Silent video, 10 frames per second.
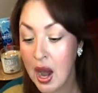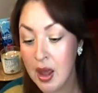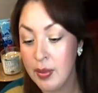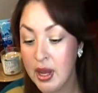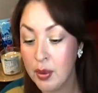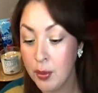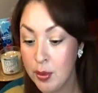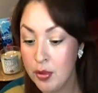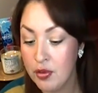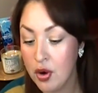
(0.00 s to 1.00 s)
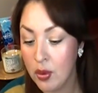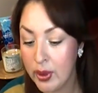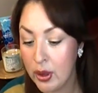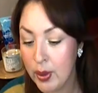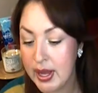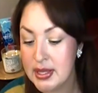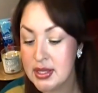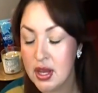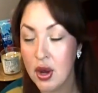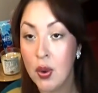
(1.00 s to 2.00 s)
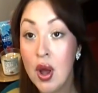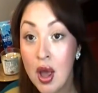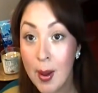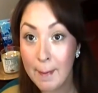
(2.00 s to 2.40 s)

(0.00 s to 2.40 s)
eye makeup remover a real one so